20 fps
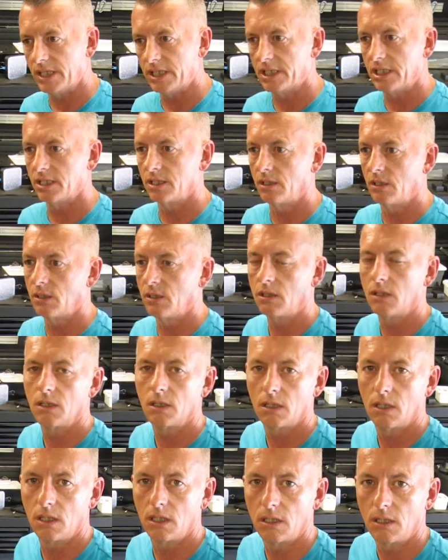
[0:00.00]
little
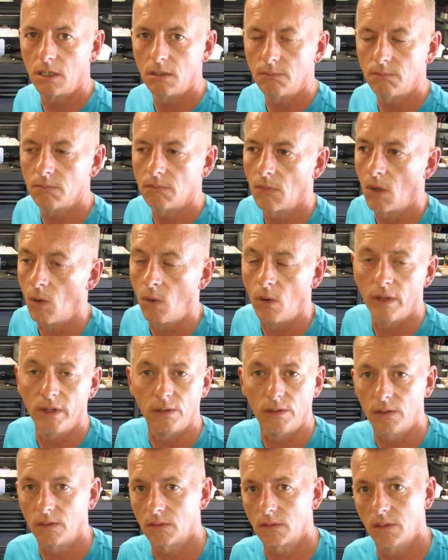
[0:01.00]

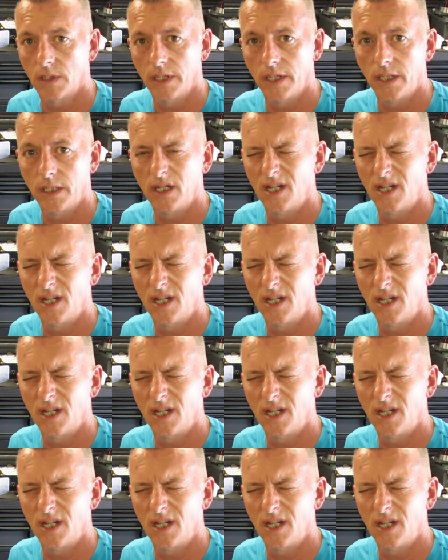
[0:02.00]
oil, right?